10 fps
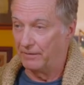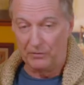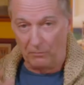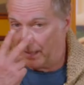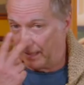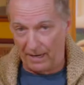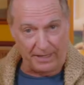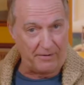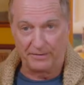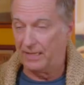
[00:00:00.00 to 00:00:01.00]
You don't make eye
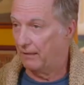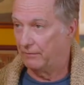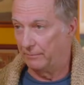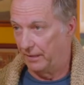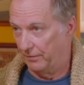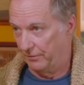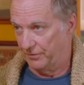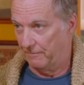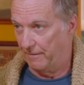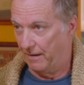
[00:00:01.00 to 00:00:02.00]
contact when you make a
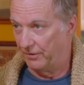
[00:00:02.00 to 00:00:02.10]
grizzly bear.